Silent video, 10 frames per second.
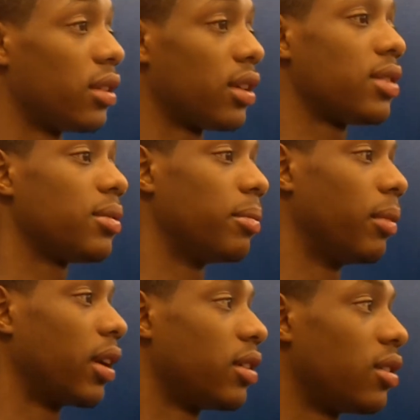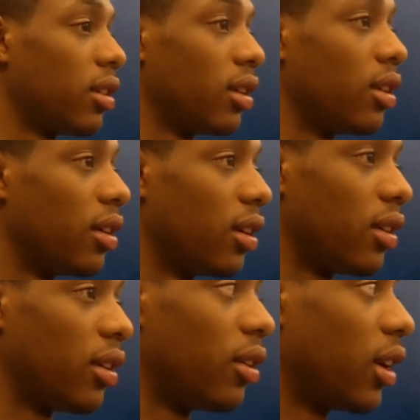Just making sure you
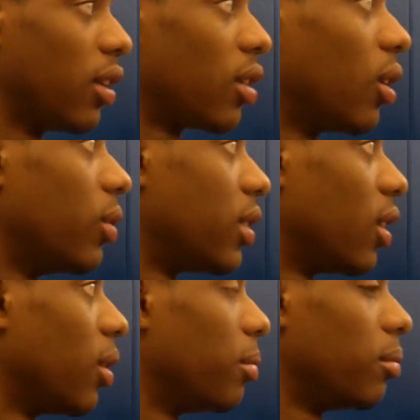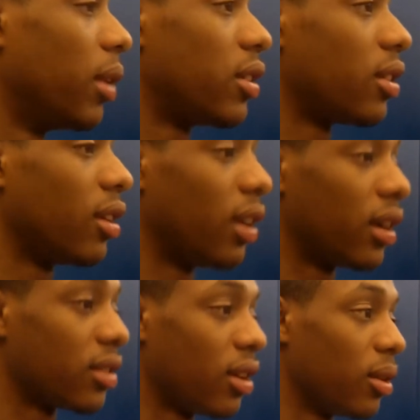know, get the cold tub, make sure your
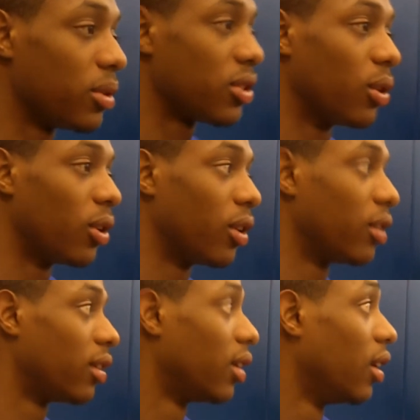legs are restored.